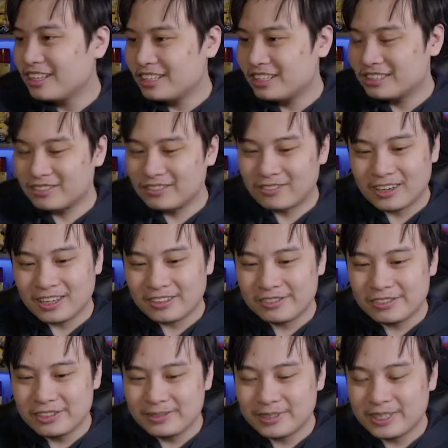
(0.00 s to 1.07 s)
That's some
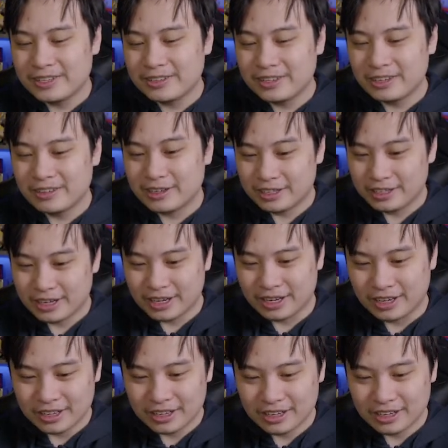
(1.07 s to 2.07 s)
waifu material right there.